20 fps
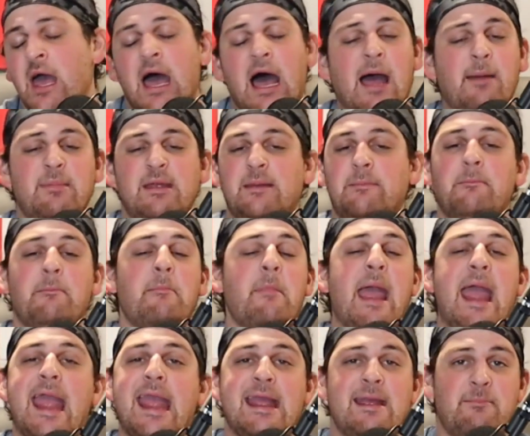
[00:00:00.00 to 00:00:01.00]
I mean,
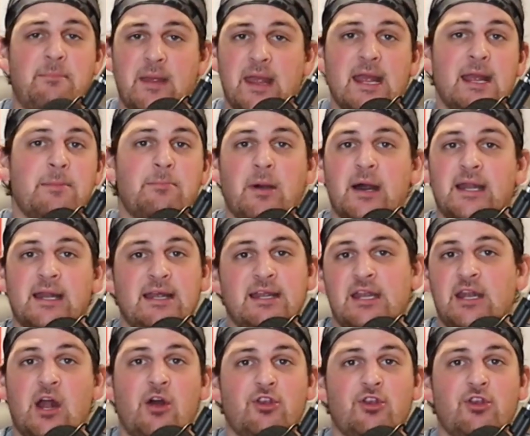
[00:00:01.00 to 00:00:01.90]
maybe, but, you know,